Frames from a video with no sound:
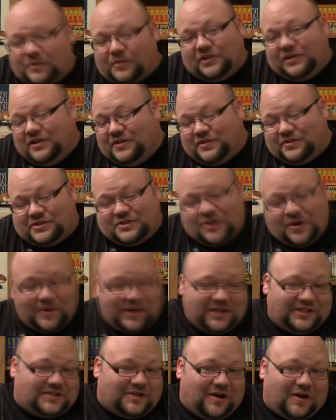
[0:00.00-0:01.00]
Really, there's no
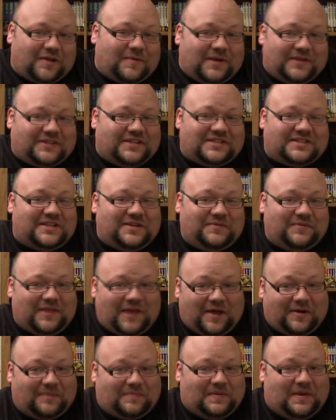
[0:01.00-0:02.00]
way to talk about this scene
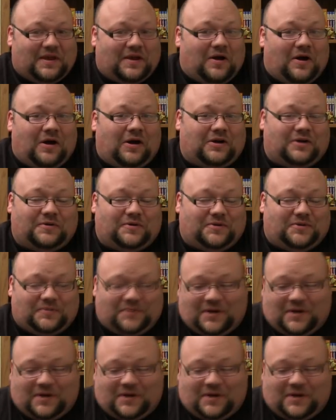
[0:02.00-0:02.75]
without it being awkward.